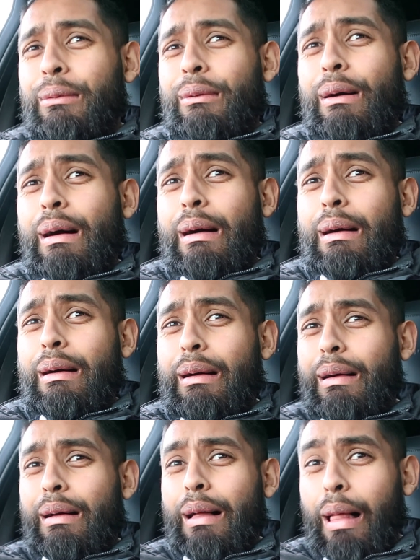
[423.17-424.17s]

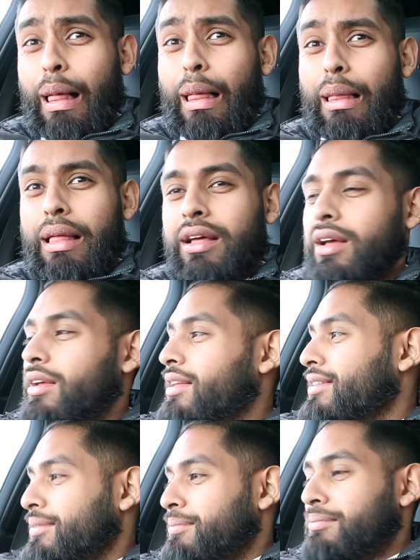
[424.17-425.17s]
Woo!
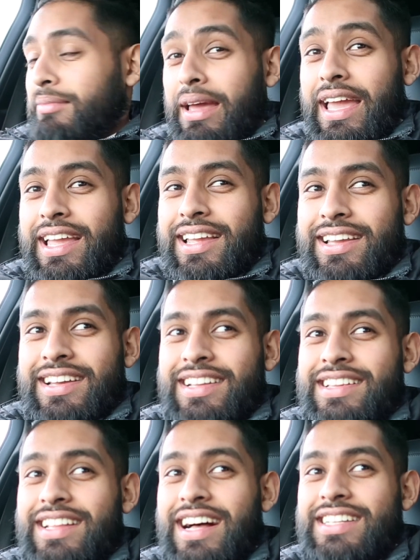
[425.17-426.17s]
Mate,
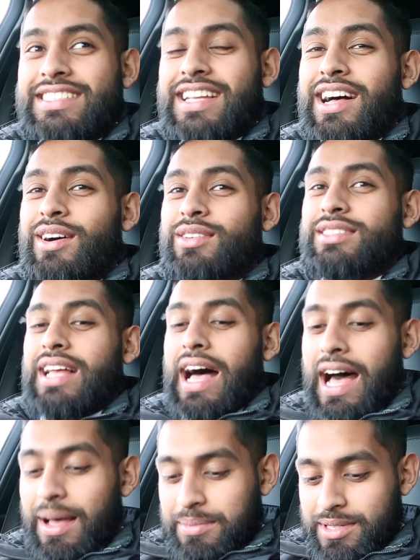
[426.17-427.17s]
that sounds
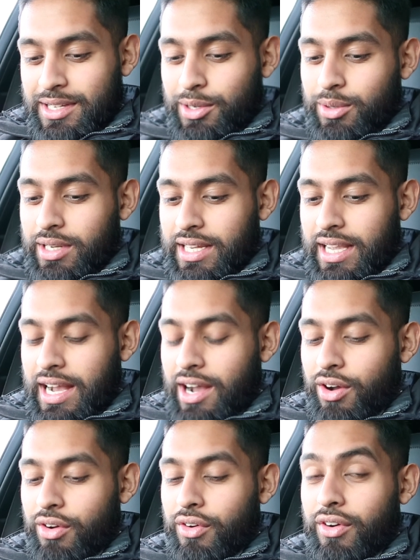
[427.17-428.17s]
absolutely
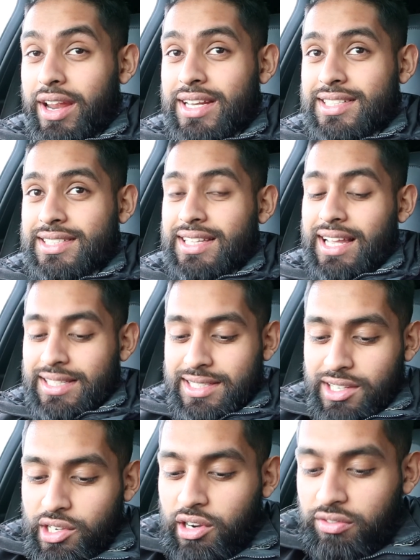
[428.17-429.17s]
outrageous, and
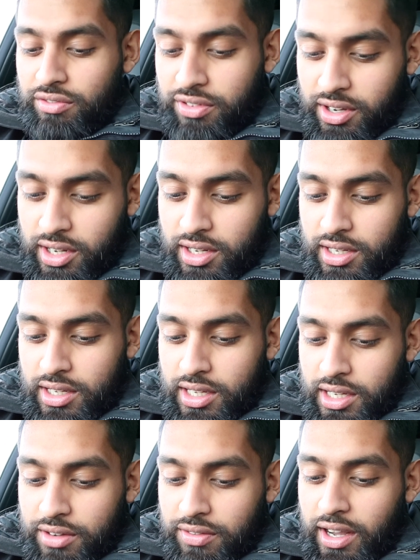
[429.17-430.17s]
that's in comfort.
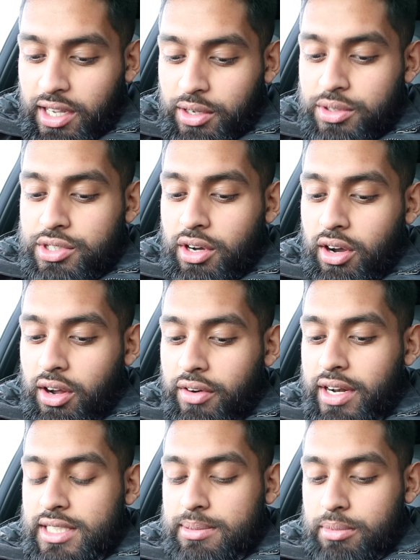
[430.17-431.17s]
If I go into
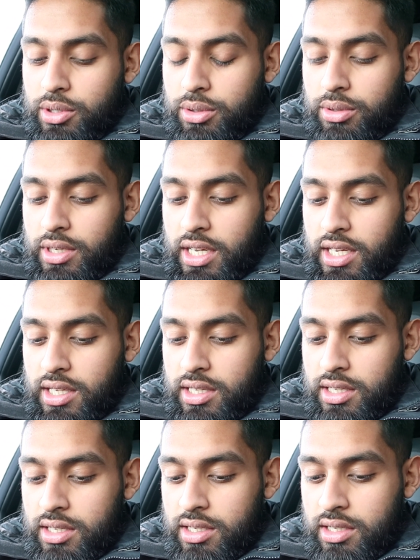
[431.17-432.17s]
RS mode, yeah,
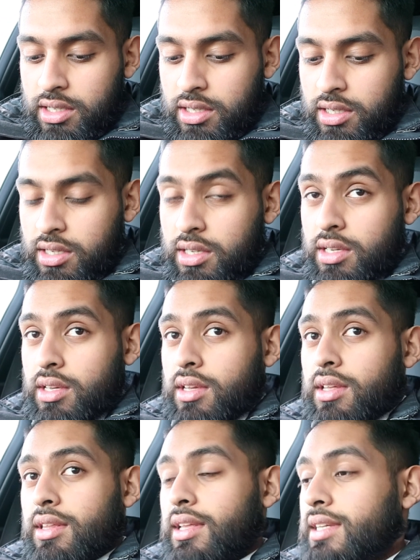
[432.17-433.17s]

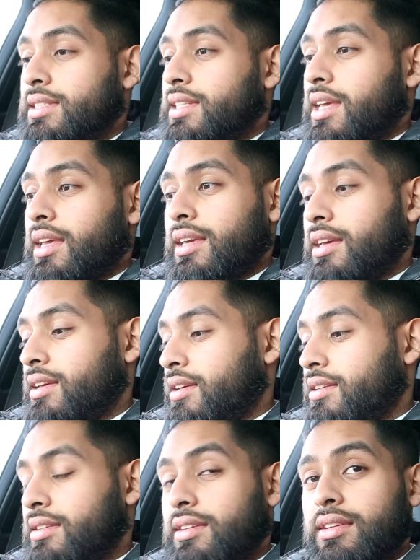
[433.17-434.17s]
this thing,
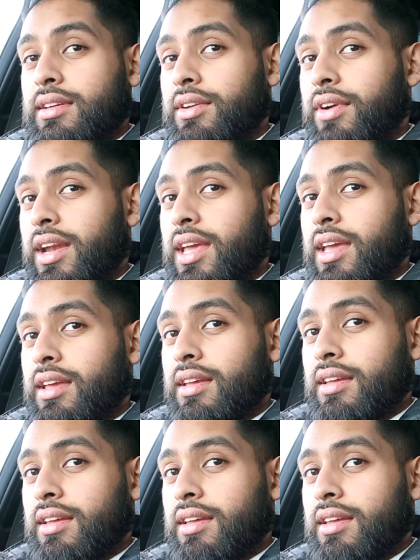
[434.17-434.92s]
you ready?